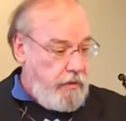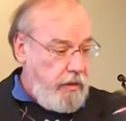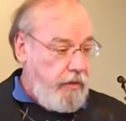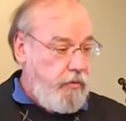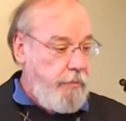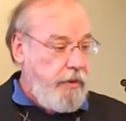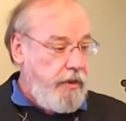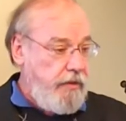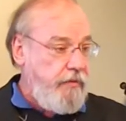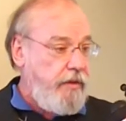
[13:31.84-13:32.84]
and we
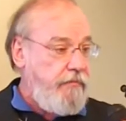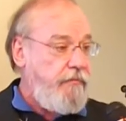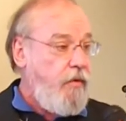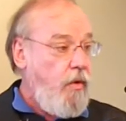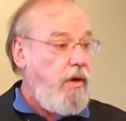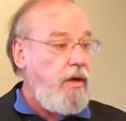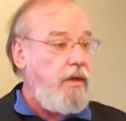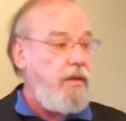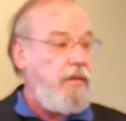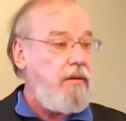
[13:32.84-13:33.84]
believe in it
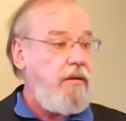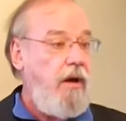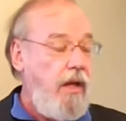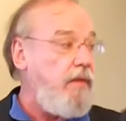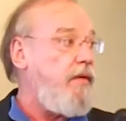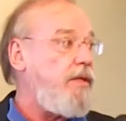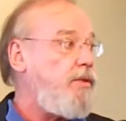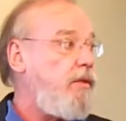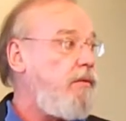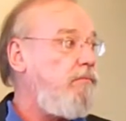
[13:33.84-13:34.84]
for all of
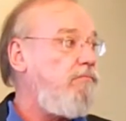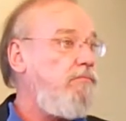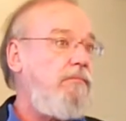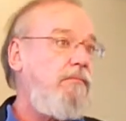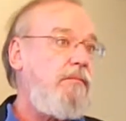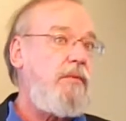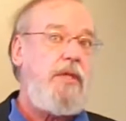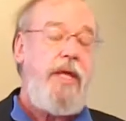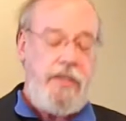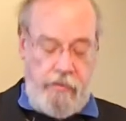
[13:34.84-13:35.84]
us.
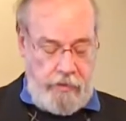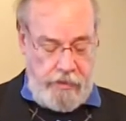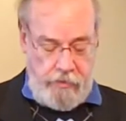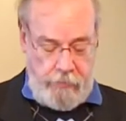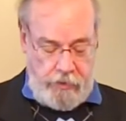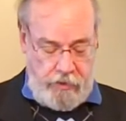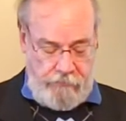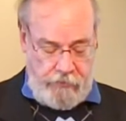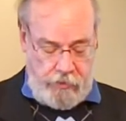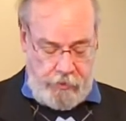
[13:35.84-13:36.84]
That's a big
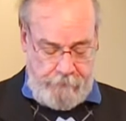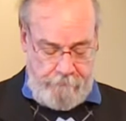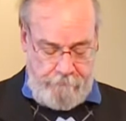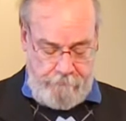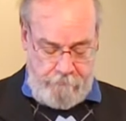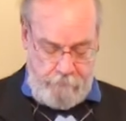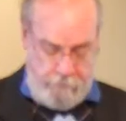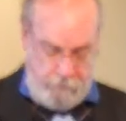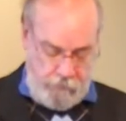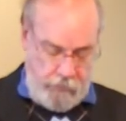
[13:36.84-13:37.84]
difference.
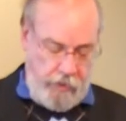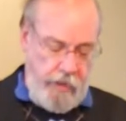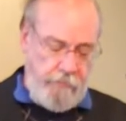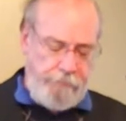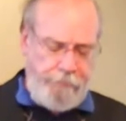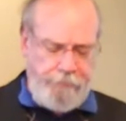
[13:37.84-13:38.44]
Now,